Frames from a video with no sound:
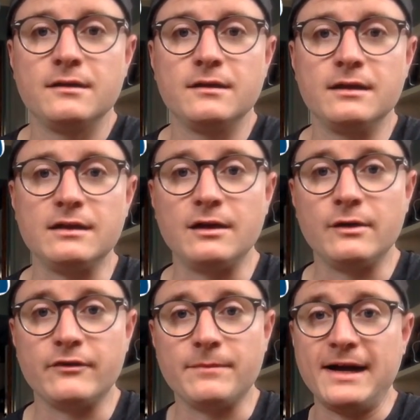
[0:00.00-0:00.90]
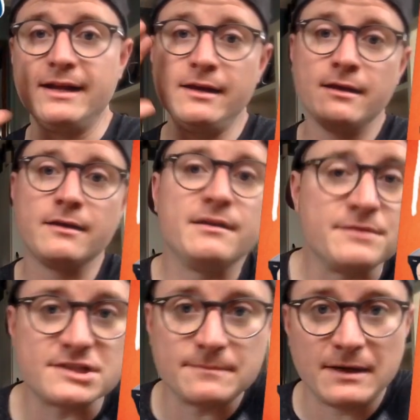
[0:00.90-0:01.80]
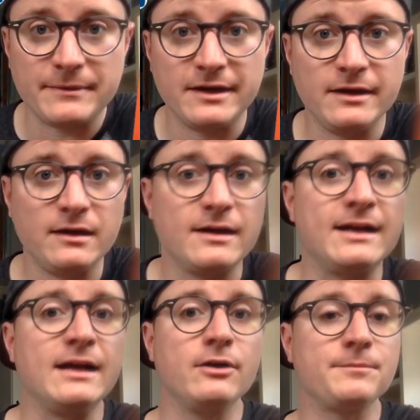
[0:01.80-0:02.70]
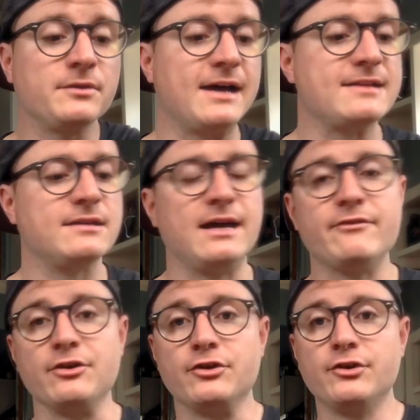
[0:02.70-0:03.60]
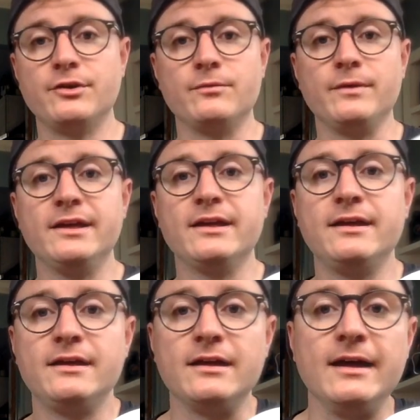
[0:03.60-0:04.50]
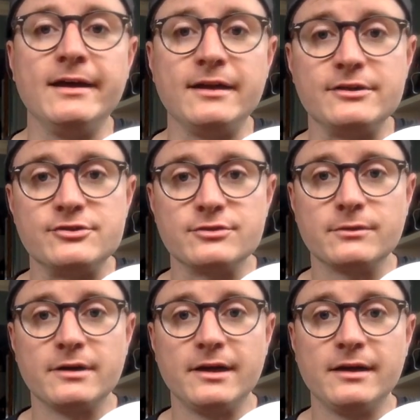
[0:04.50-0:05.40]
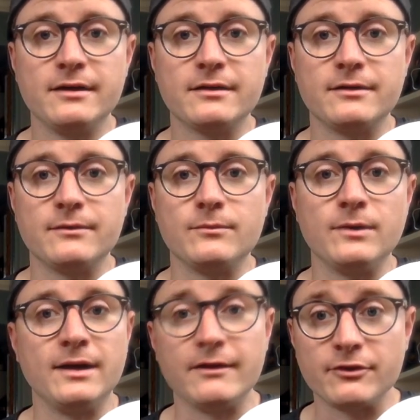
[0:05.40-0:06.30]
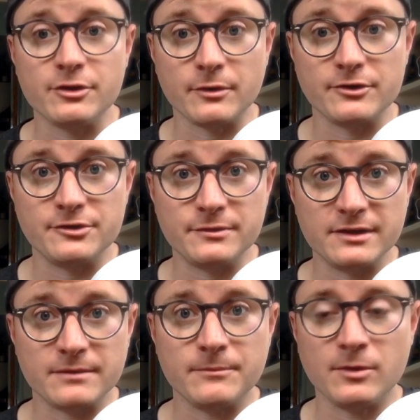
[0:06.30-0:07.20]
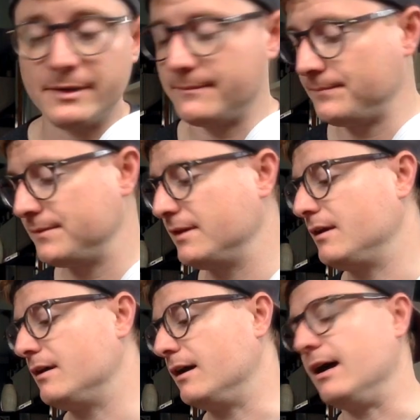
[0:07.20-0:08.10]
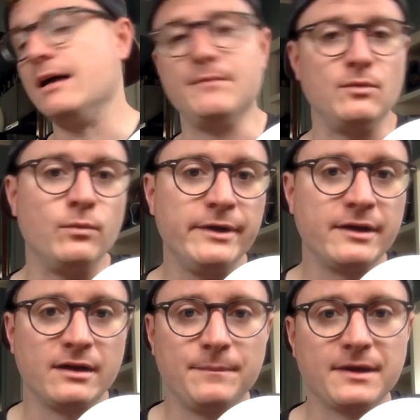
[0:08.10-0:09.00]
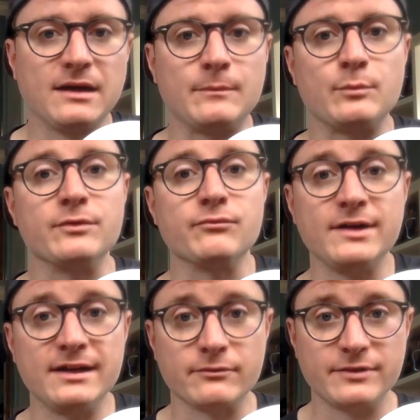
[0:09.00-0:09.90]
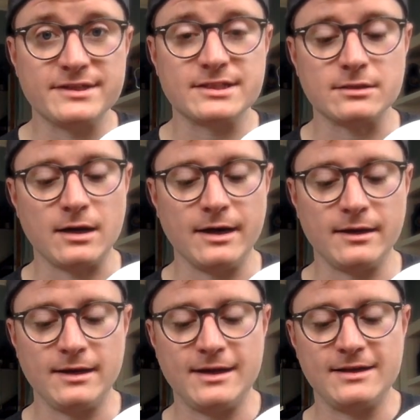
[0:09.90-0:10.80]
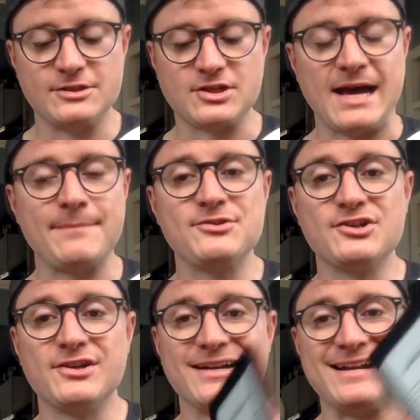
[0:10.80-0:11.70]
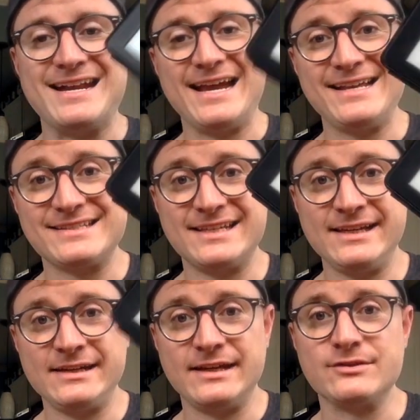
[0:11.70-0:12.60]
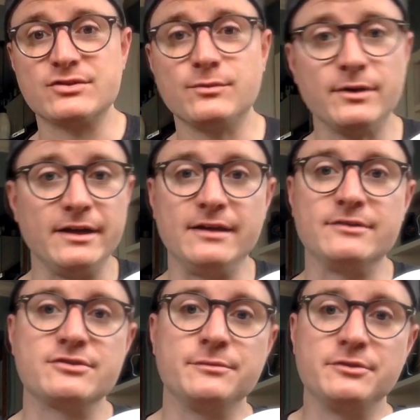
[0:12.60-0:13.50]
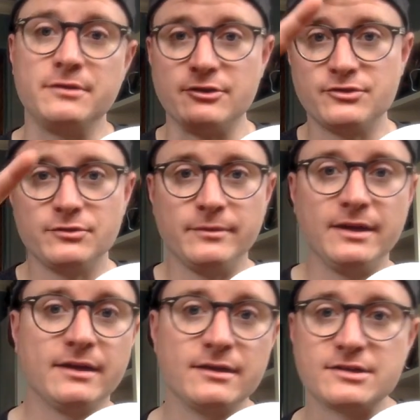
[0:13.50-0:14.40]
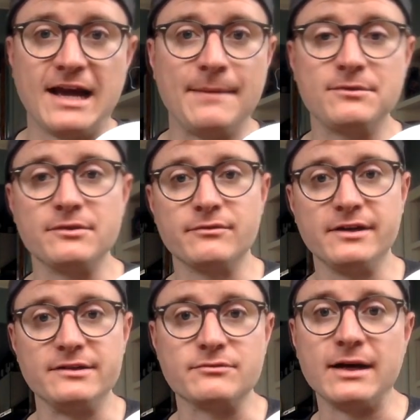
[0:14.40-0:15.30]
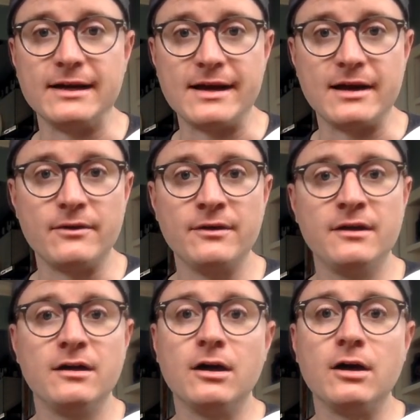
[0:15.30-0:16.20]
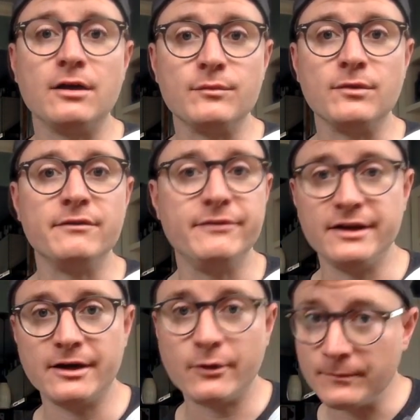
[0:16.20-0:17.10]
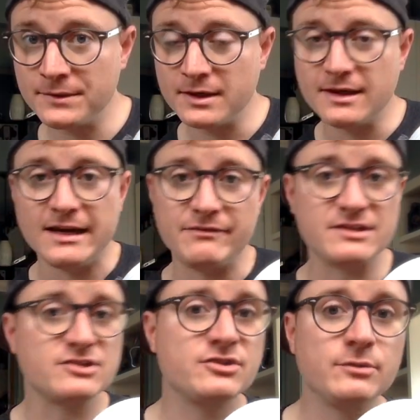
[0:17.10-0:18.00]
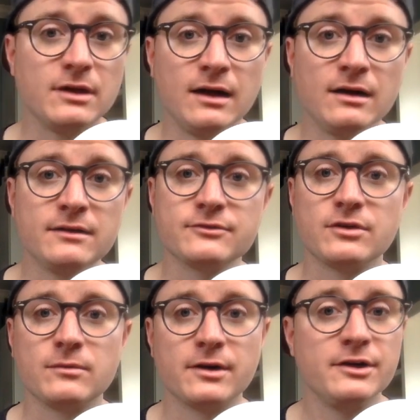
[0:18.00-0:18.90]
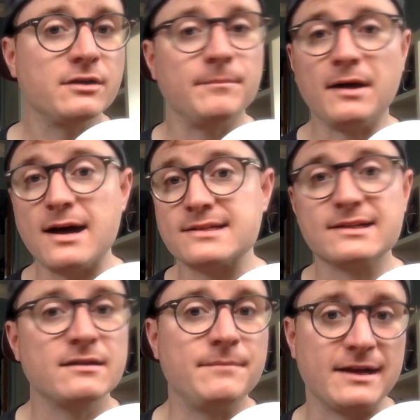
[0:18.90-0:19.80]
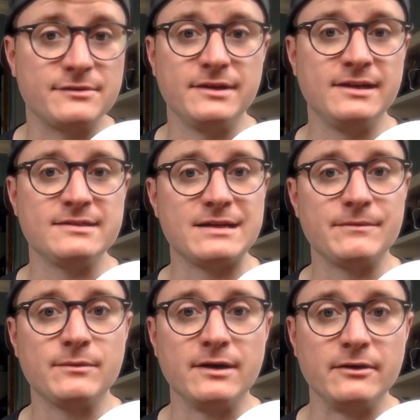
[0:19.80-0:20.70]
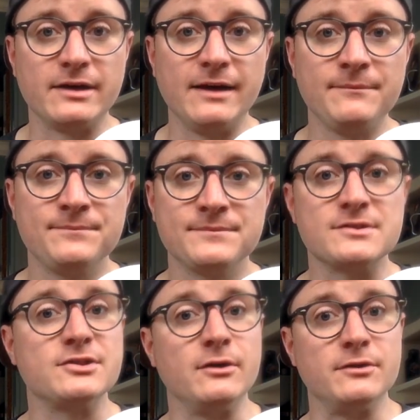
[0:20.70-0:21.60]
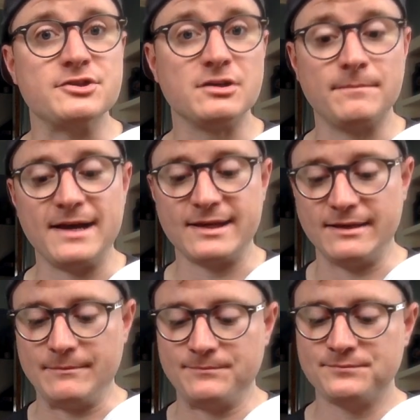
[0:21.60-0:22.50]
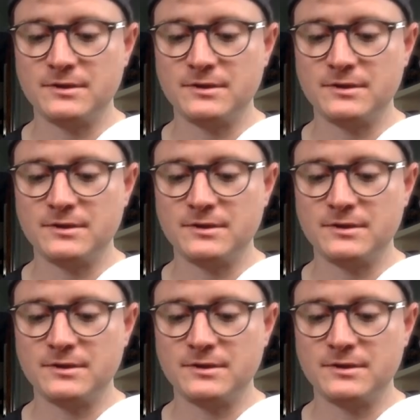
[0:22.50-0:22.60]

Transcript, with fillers: Hello, everybody. Mr. Bubbett here, and I hope you guys are having a good weekend and enjoying whatever you are doing at the moment. Um, we are going to pick up with reading Restart chapter 19 and 20. So, we're doing our two weekend chapter reads right now, all in one video. If this is too long, don't worry, you can pause it, come back to it anytime you want, okay? So, let's jump back in.